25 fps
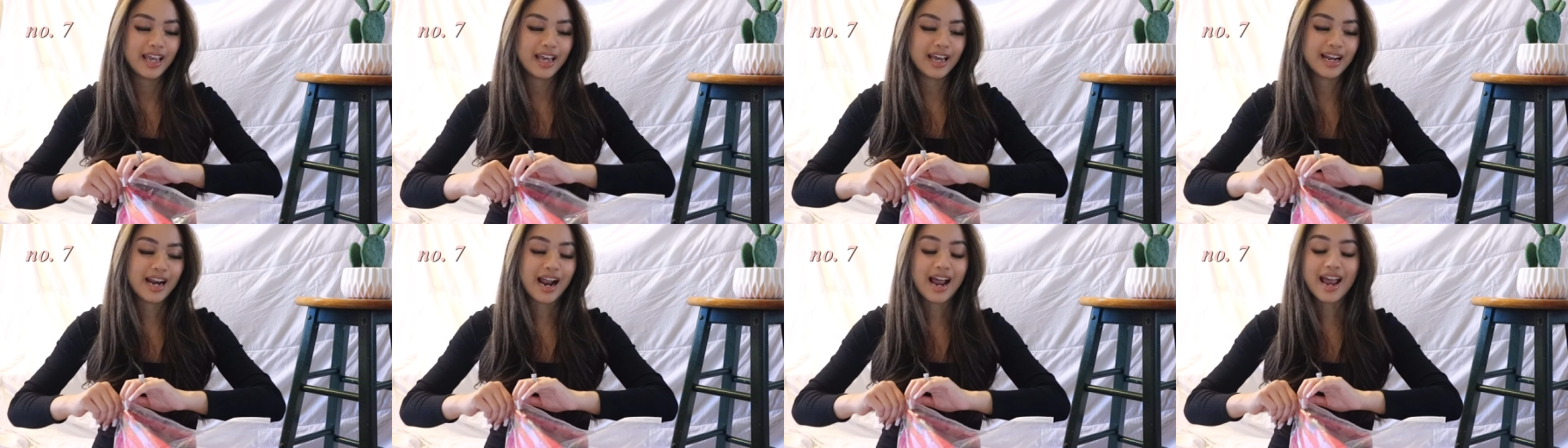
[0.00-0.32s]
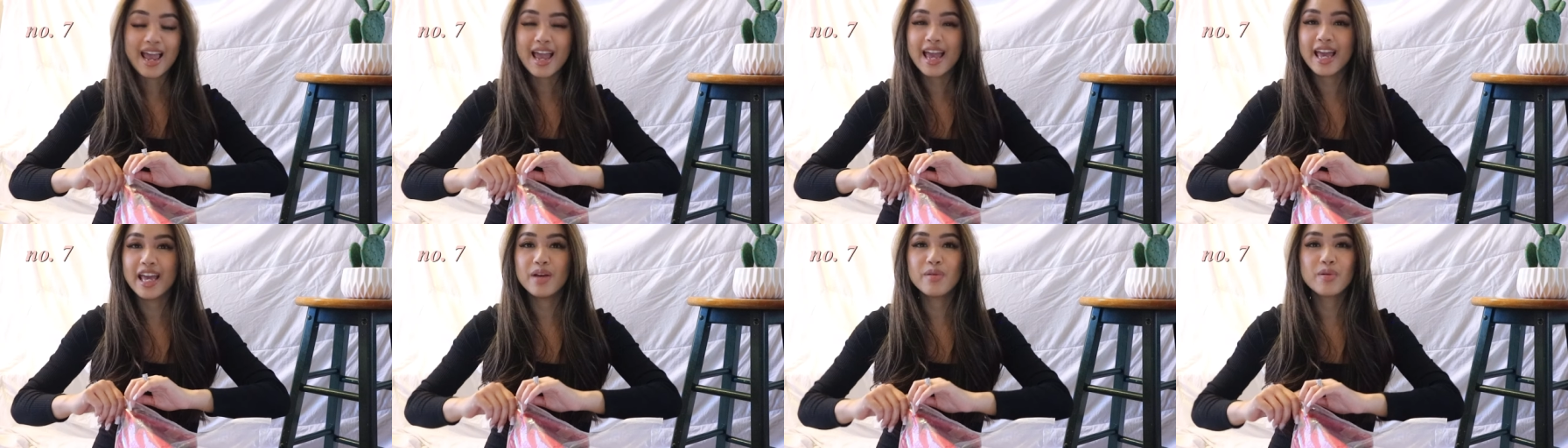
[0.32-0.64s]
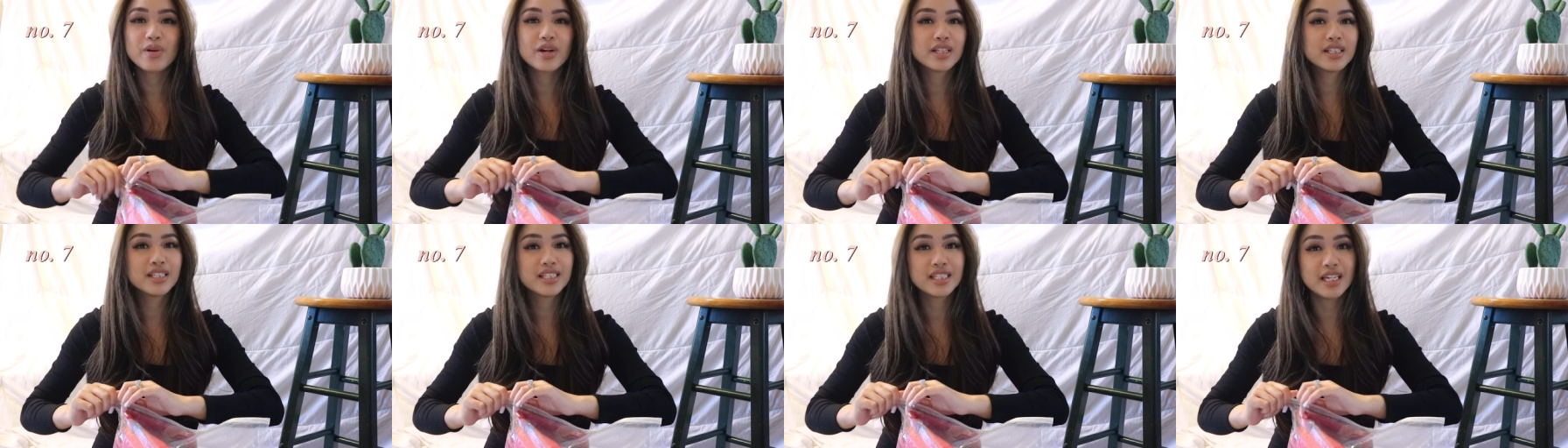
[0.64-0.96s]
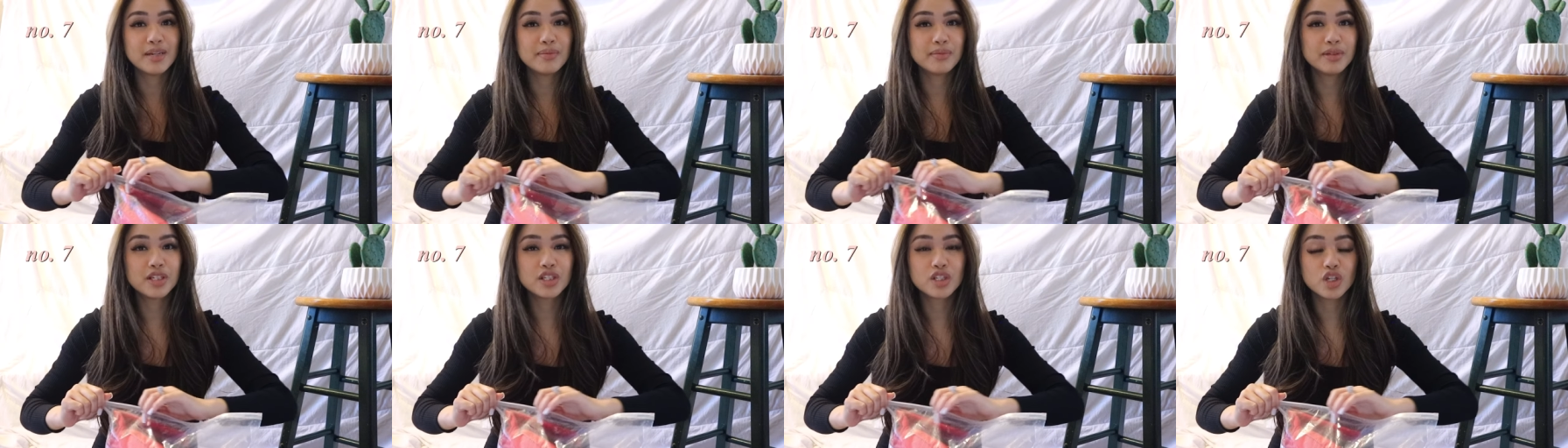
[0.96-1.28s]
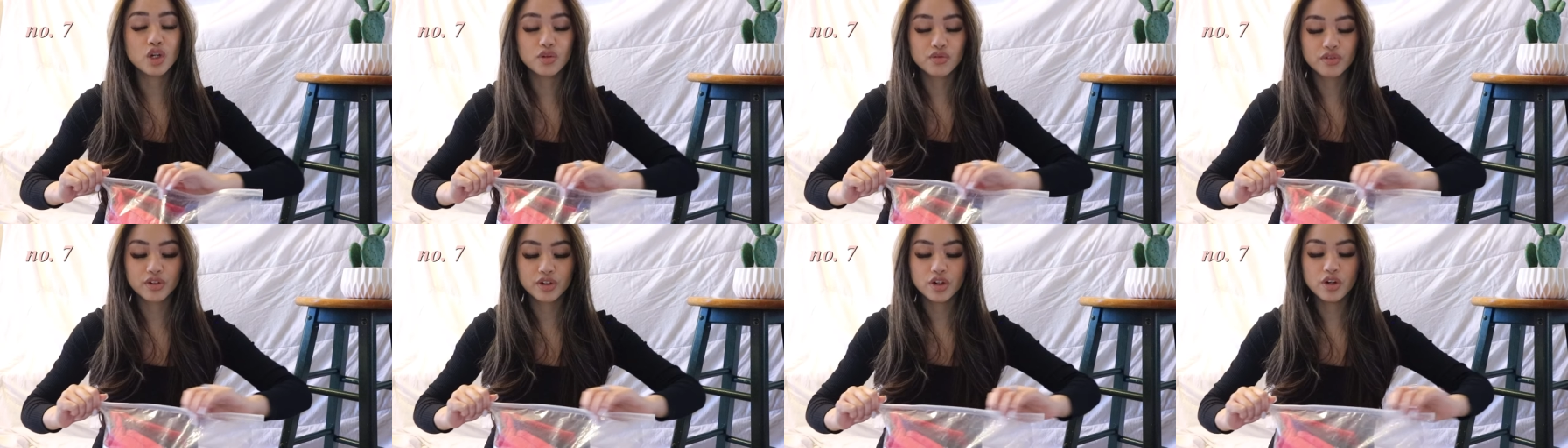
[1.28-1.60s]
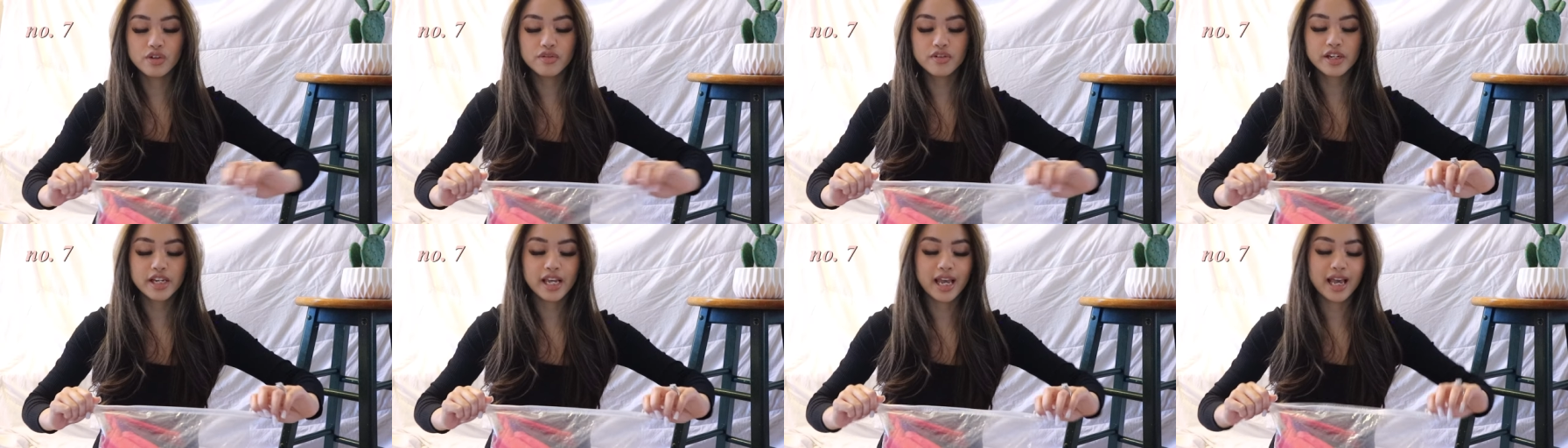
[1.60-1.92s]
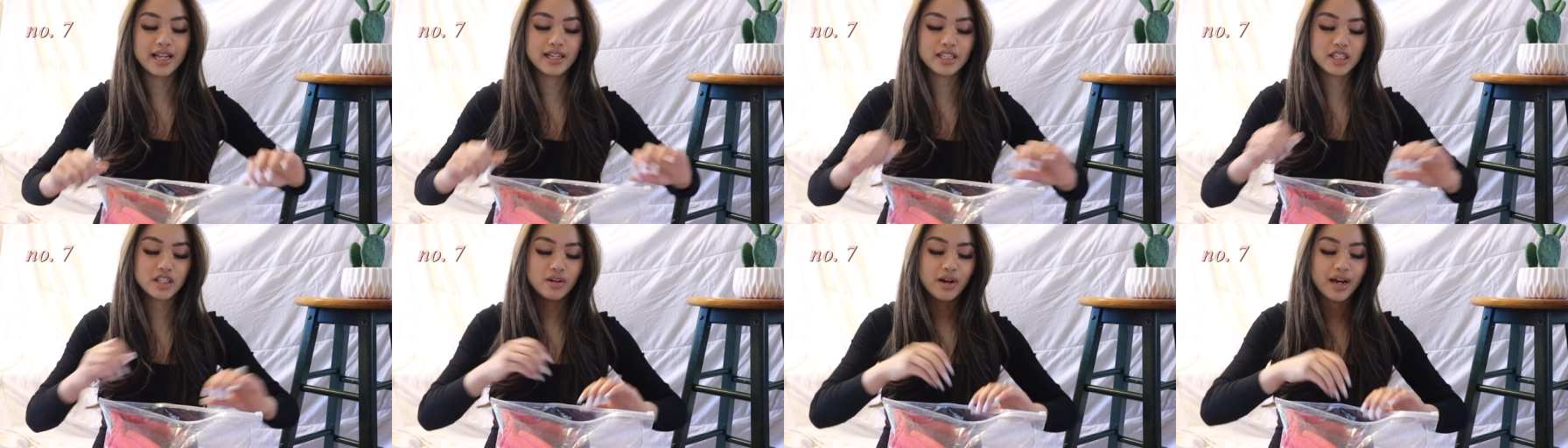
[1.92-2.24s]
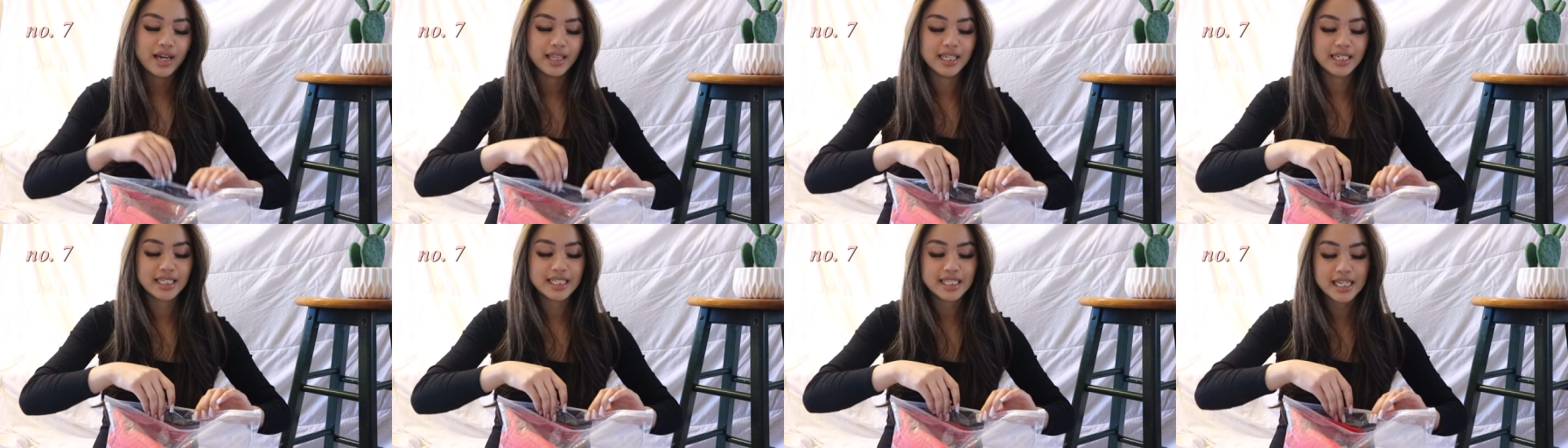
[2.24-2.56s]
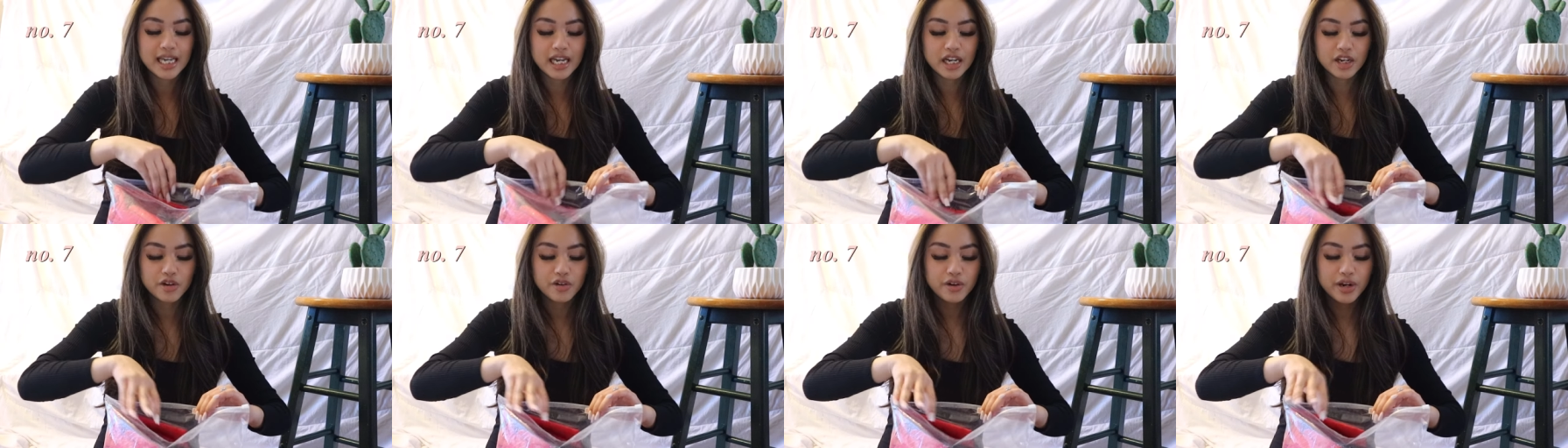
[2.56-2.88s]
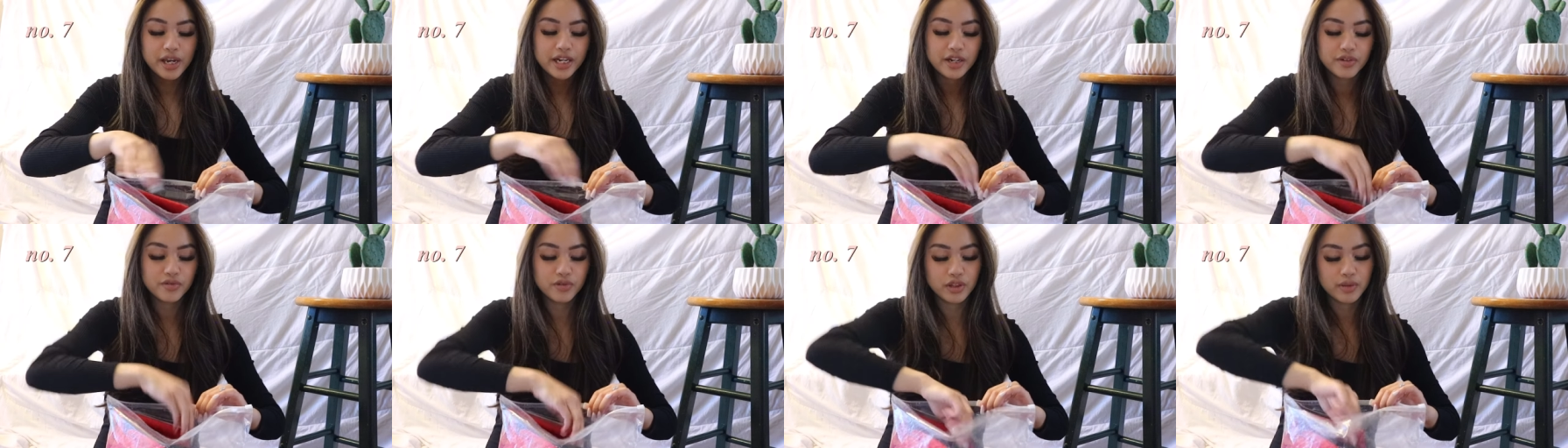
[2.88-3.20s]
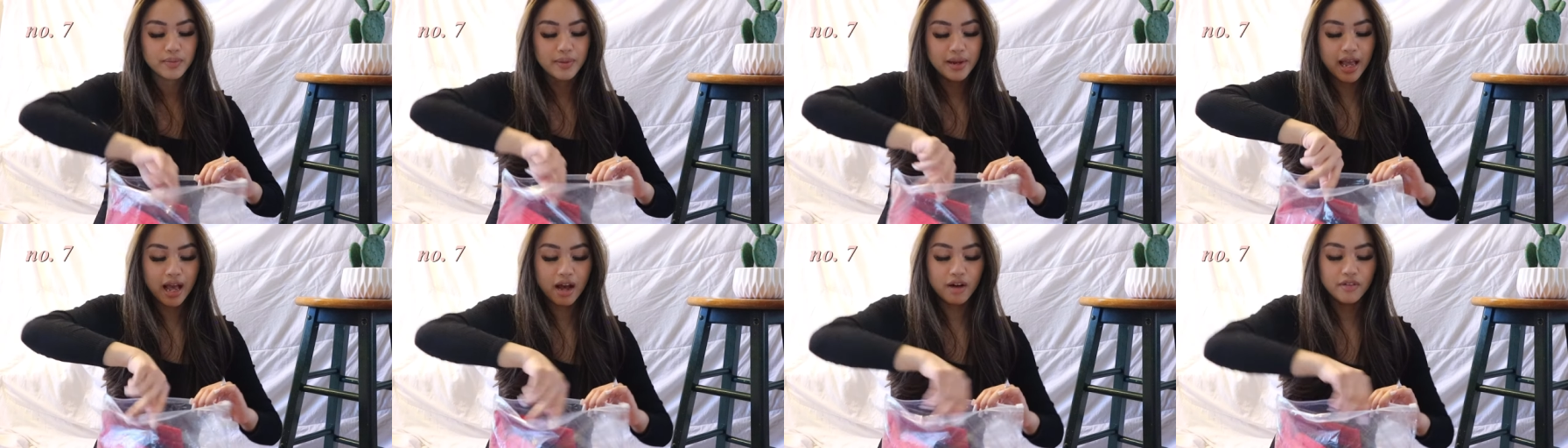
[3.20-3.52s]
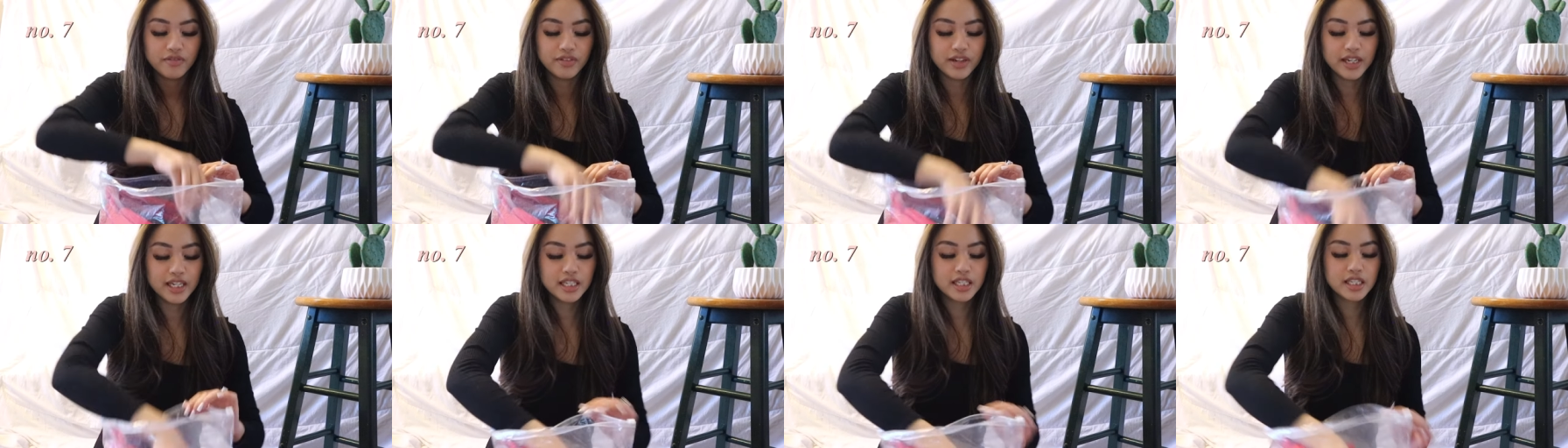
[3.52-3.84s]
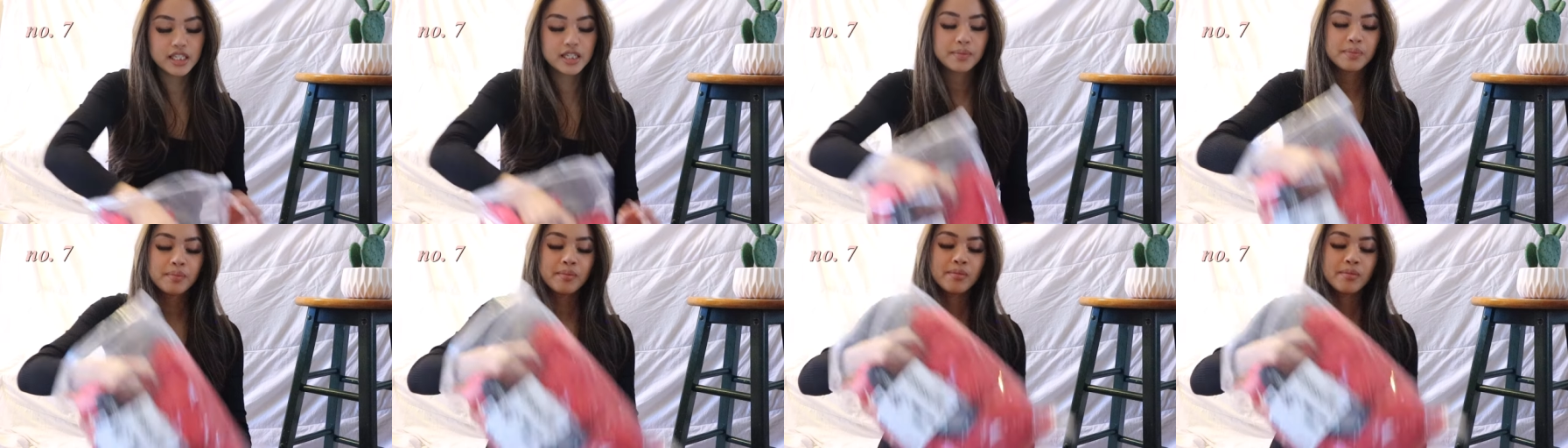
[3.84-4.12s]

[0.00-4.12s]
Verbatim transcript: And I hate wearing the same things over and over again, so I like to get creative with my outfits